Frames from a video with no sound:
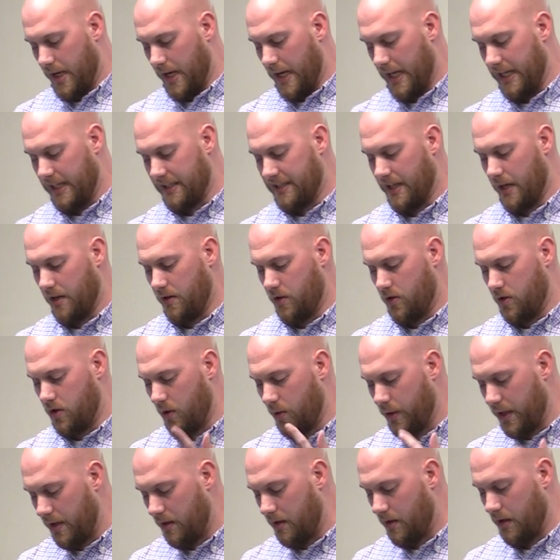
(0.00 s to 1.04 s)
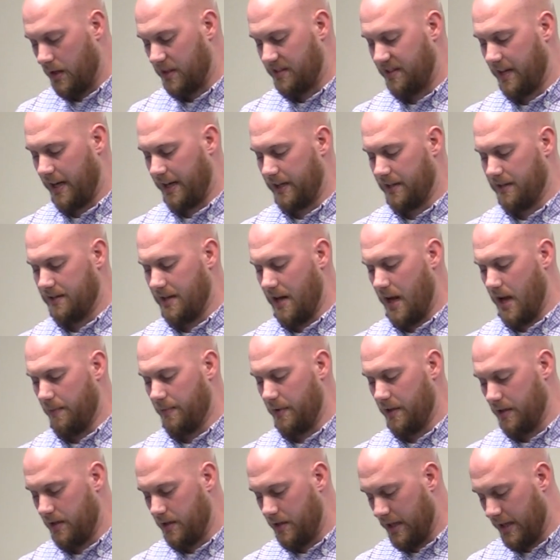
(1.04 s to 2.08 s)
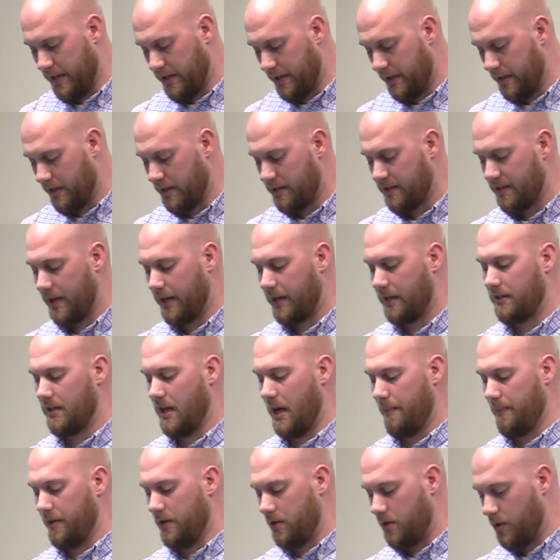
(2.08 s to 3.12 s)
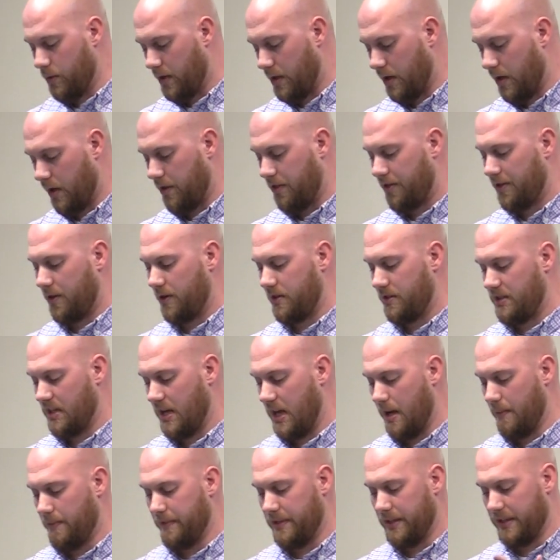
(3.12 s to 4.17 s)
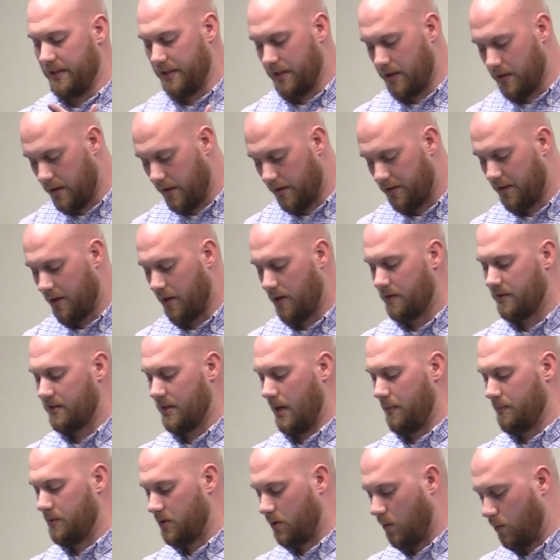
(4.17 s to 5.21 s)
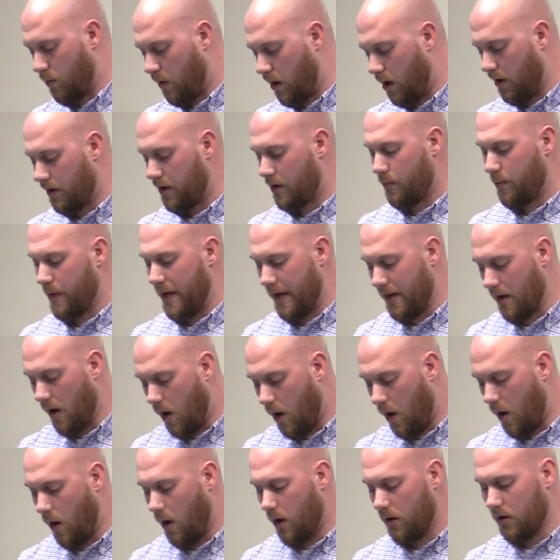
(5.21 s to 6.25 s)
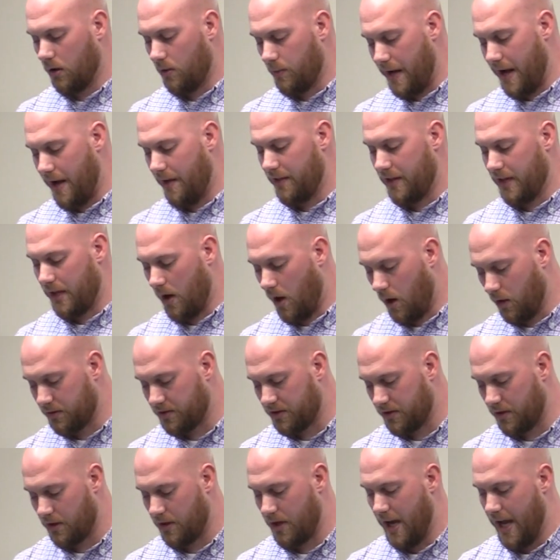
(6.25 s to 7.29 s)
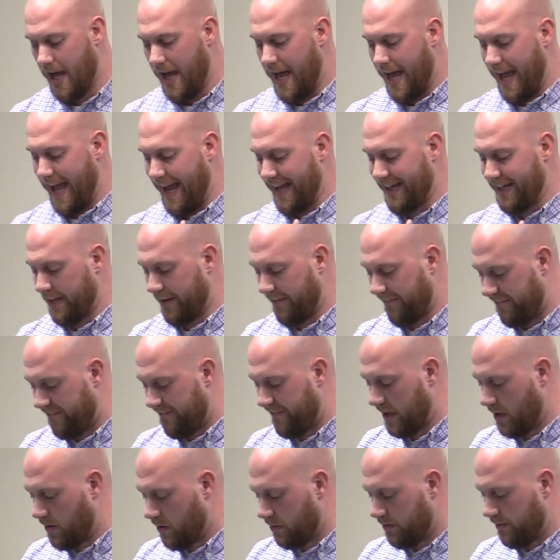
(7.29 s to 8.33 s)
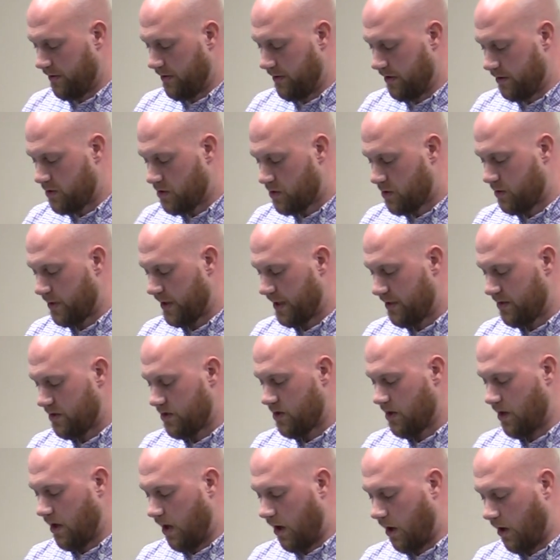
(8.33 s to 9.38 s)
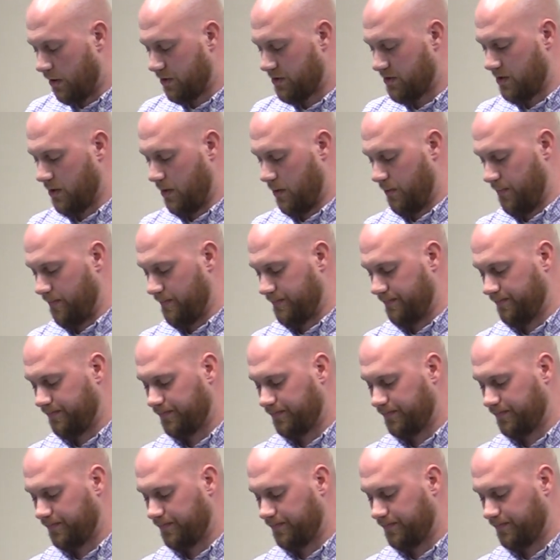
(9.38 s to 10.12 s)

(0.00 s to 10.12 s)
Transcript: And he said, do it a second time. And then they did it a second time, and do it a third time. And they did it a third time. So water ran all around the altar and it filled the trench also.